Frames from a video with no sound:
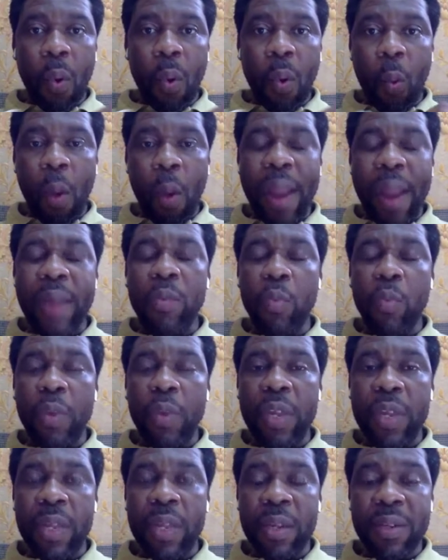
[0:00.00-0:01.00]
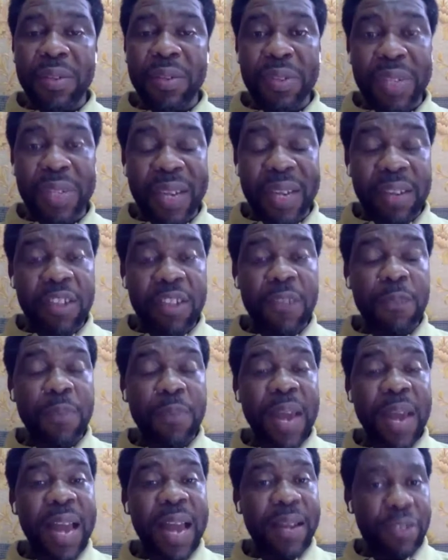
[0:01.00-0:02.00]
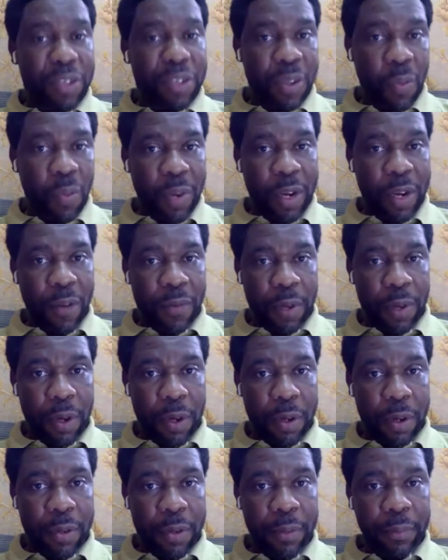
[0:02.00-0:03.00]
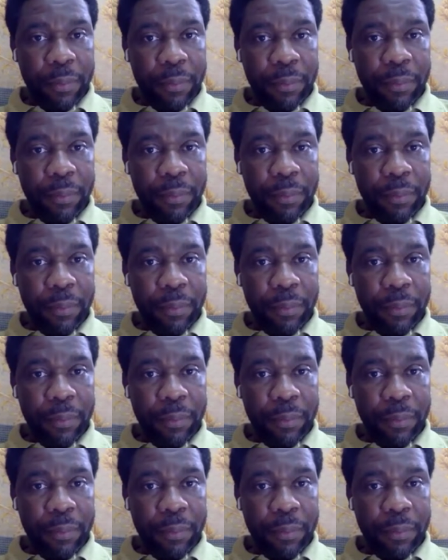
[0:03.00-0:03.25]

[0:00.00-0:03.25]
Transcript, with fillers: when we despise the will of God,